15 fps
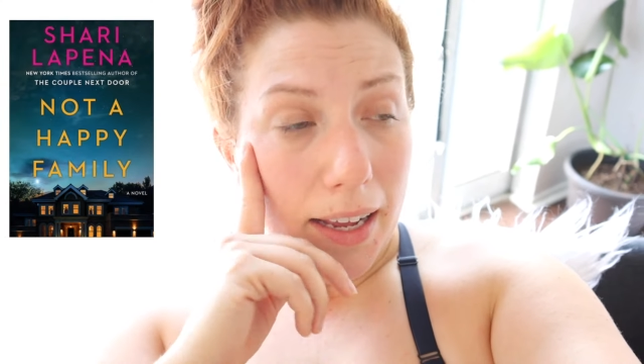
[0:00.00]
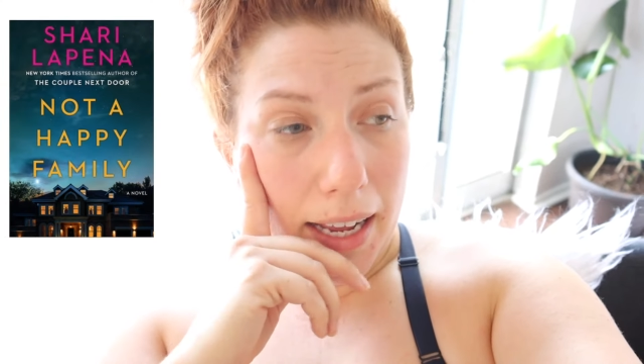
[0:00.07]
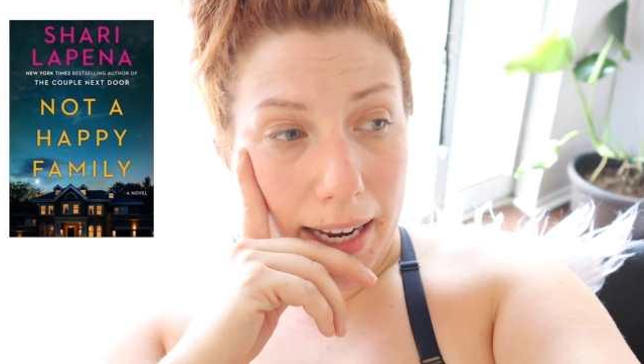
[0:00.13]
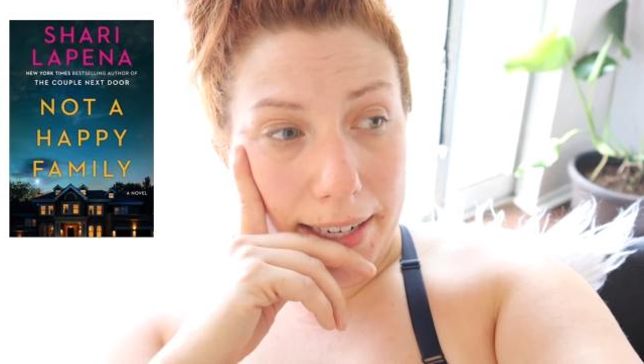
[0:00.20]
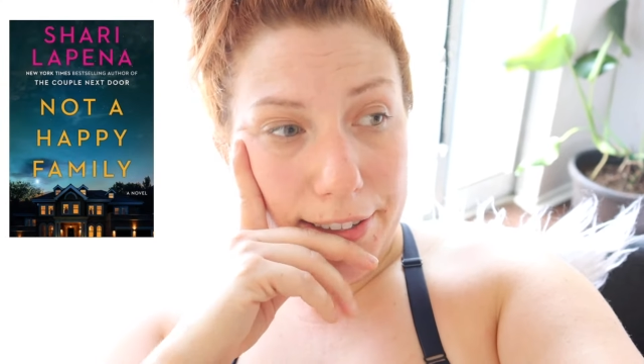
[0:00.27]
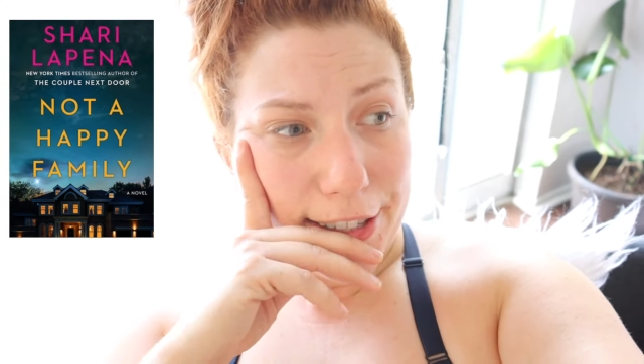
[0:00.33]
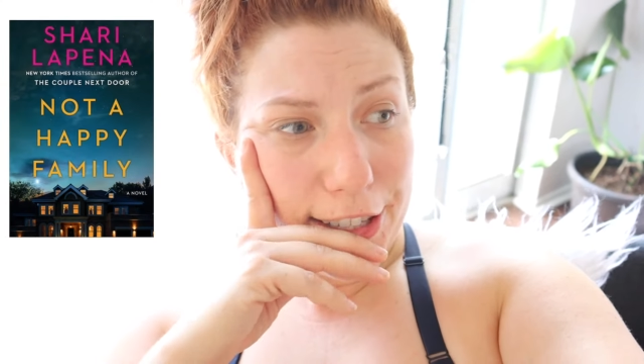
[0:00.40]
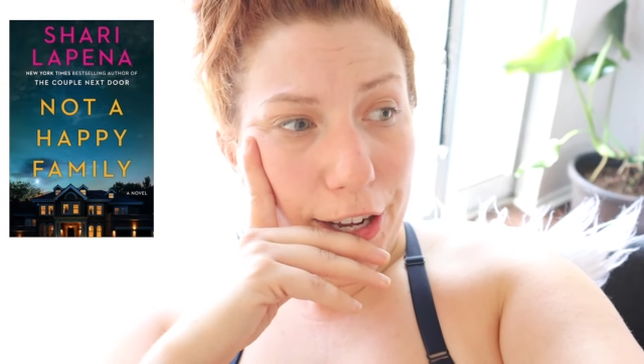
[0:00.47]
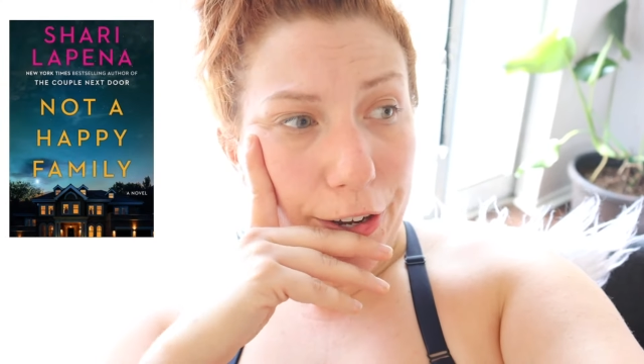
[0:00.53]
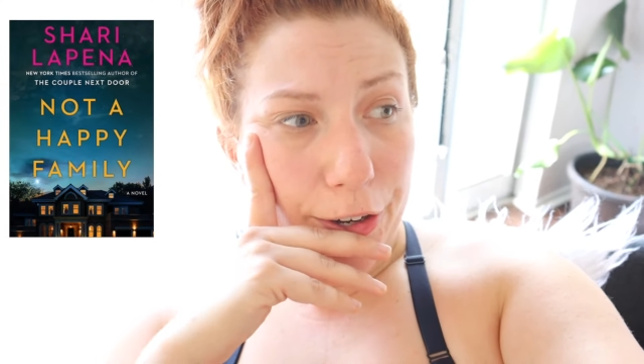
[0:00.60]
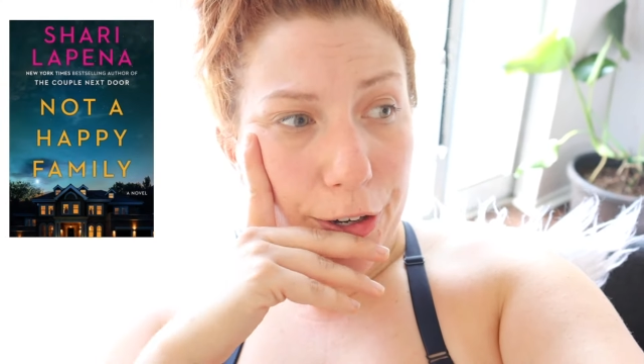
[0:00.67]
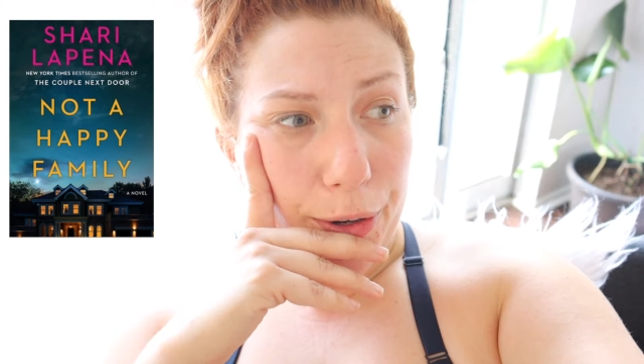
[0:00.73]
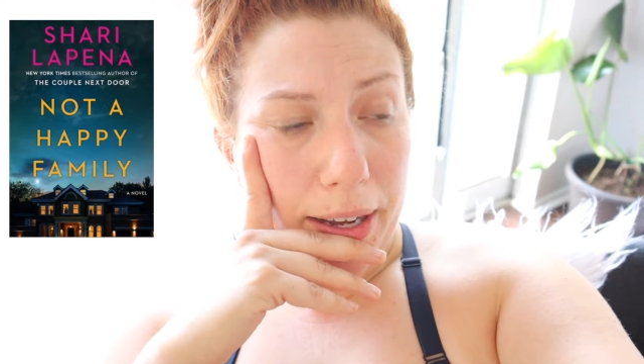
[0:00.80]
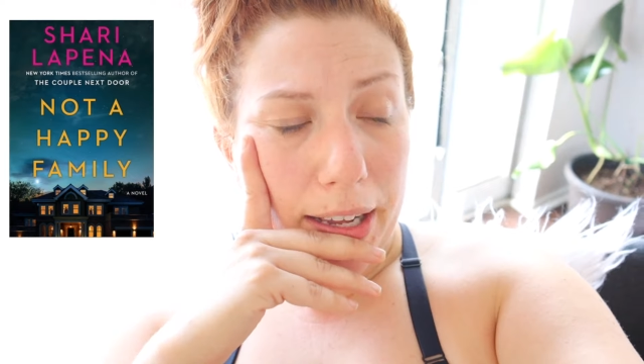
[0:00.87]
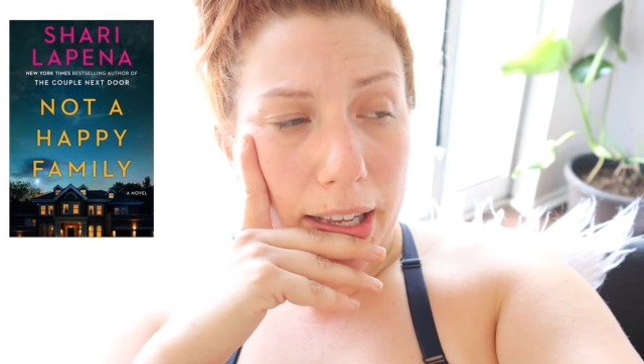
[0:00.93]
And
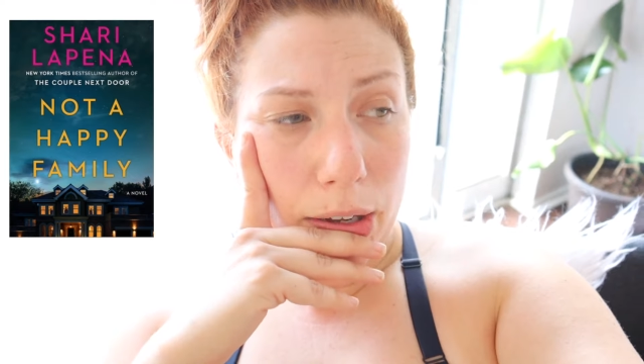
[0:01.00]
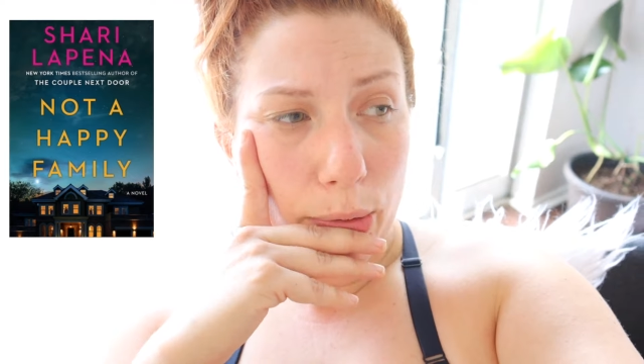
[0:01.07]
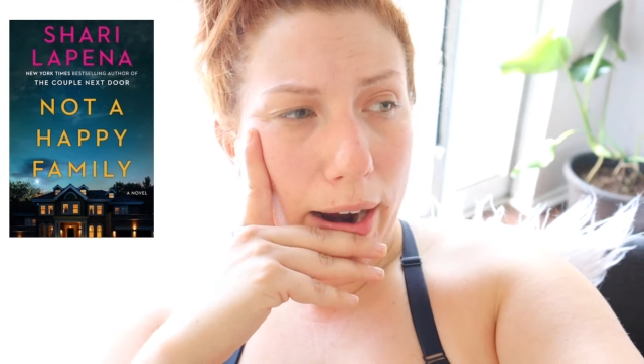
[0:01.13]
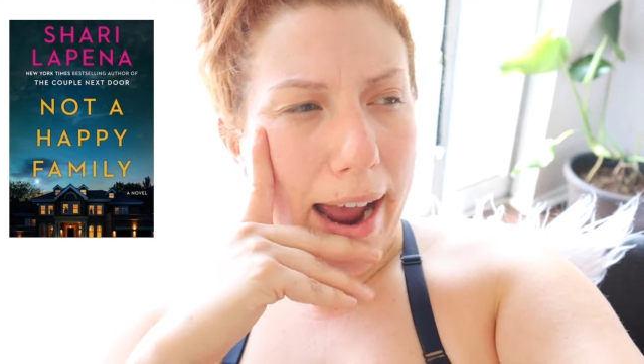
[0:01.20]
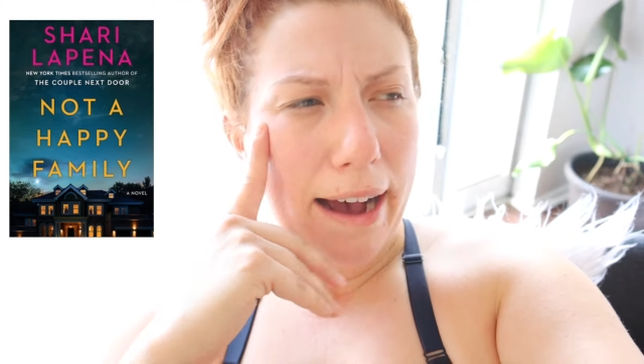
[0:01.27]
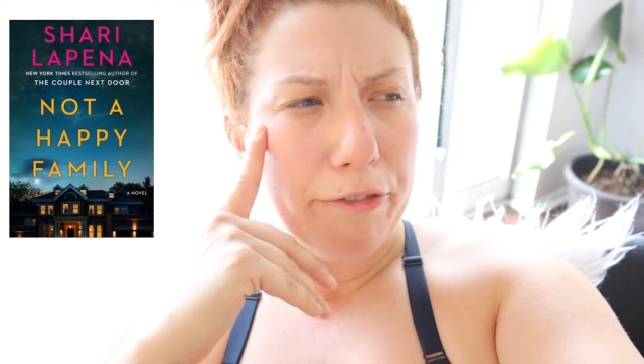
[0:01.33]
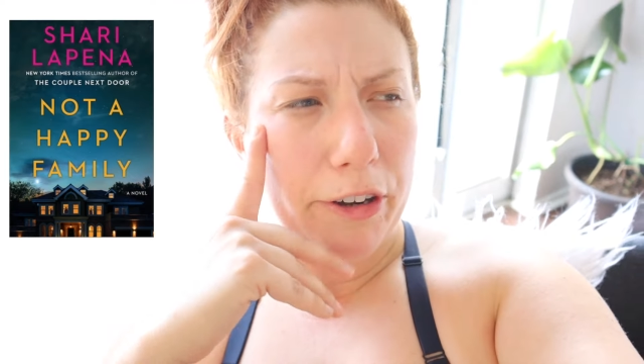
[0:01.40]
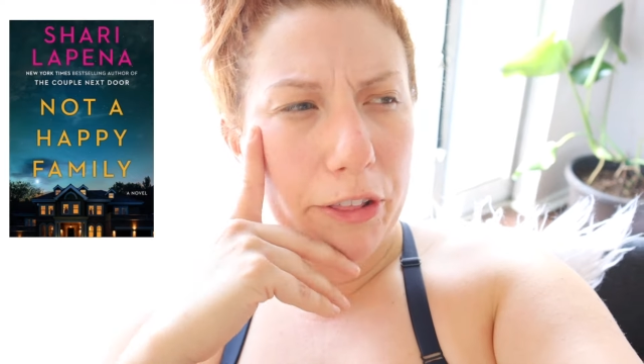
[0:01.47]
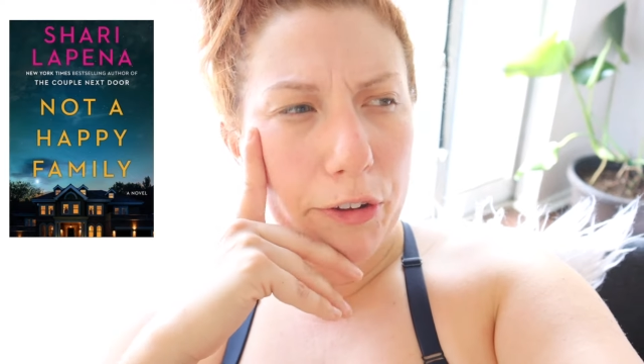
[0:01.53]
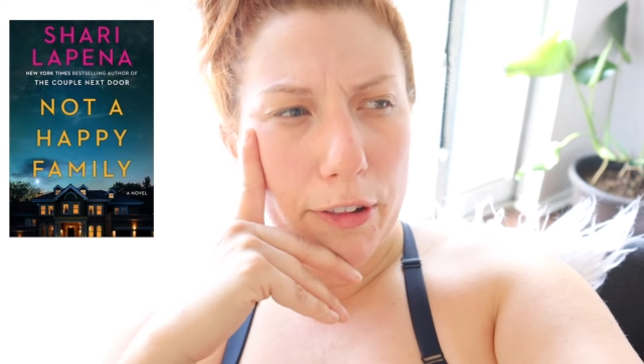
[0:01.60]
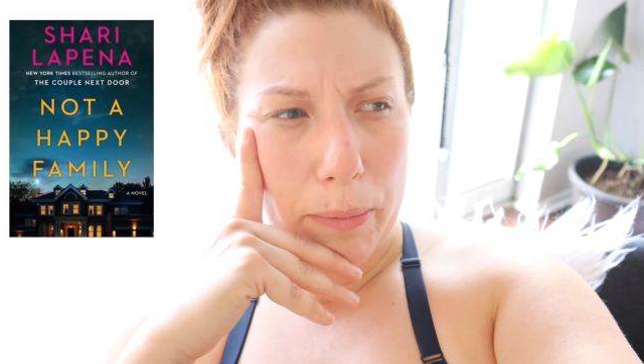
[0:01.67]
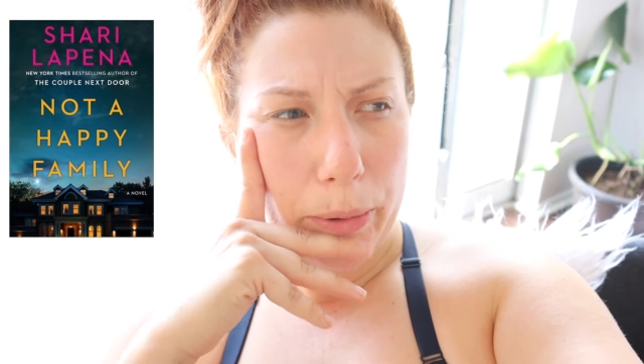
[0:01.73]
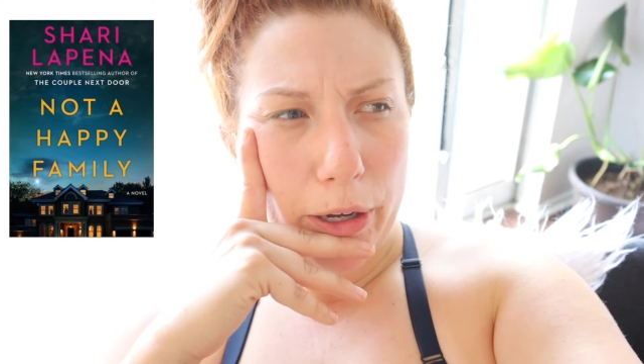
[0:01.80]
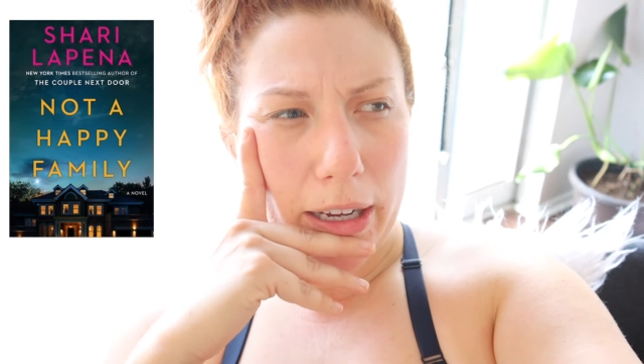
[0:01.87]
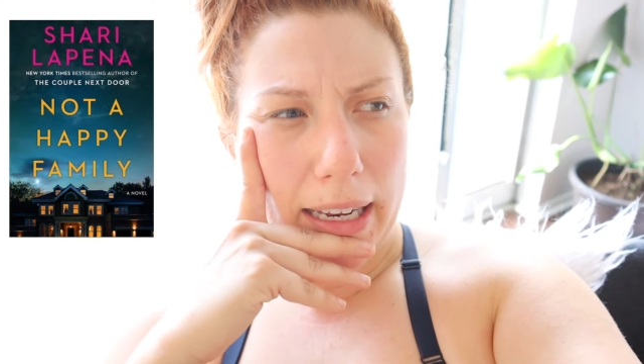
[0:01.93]
so we're halfway through
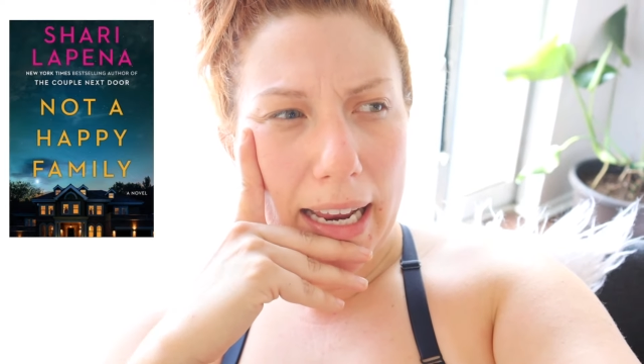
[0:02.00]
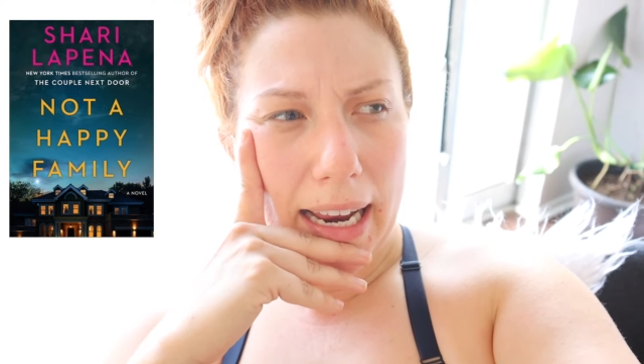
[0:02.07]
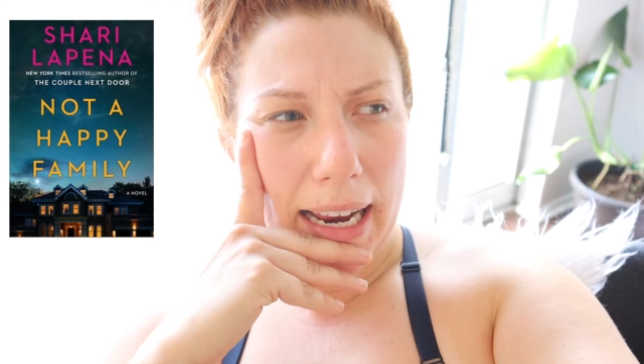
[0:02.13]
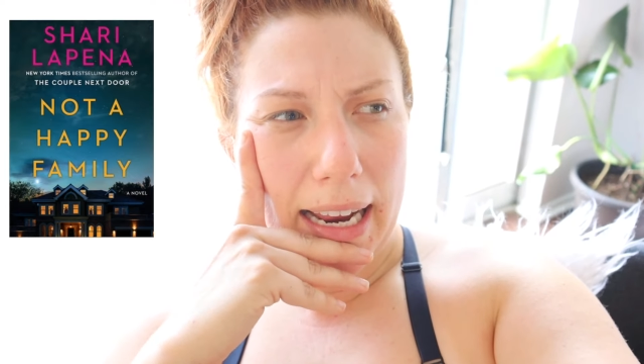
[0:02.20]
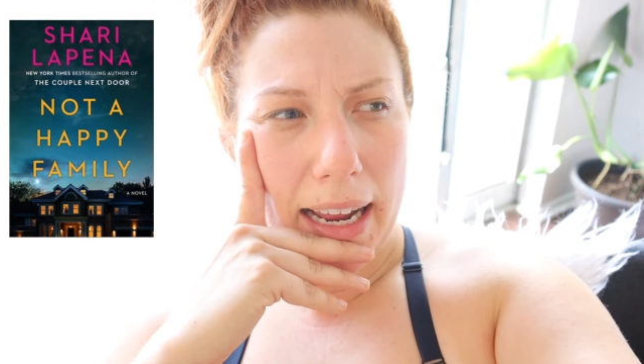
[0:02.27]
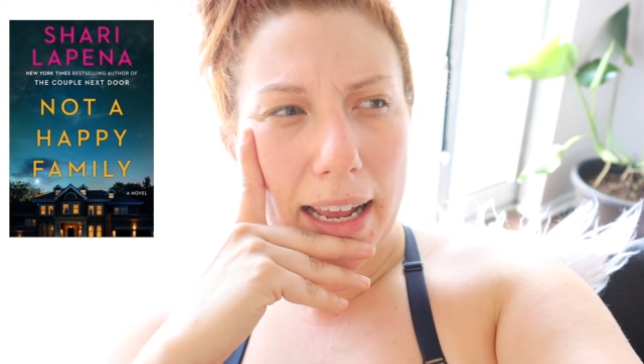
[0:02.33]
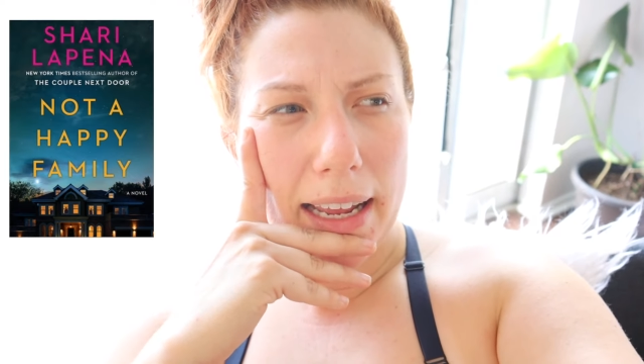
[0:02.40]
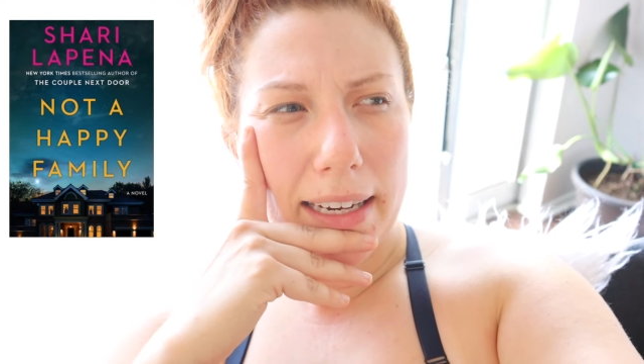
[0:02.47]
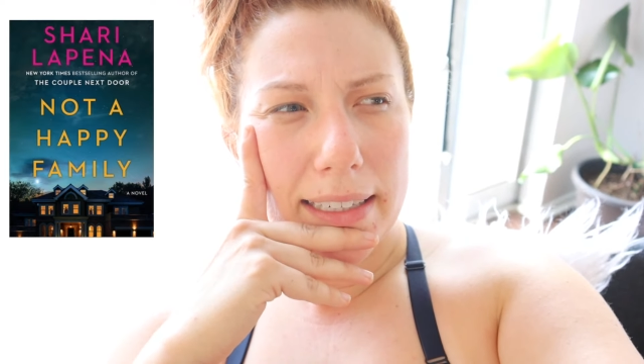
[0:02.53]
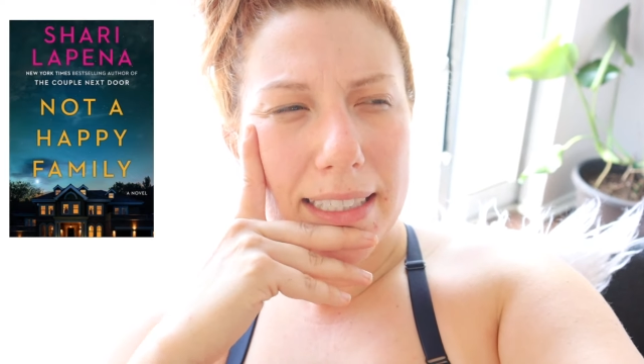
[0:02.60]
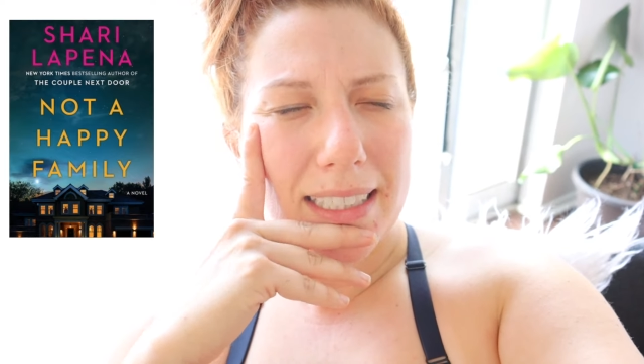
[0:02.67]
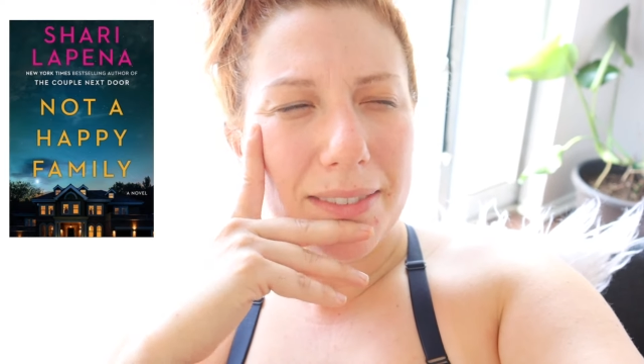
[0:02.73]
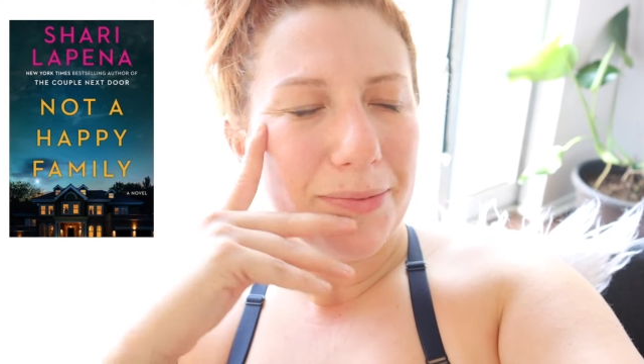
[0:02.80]
the book and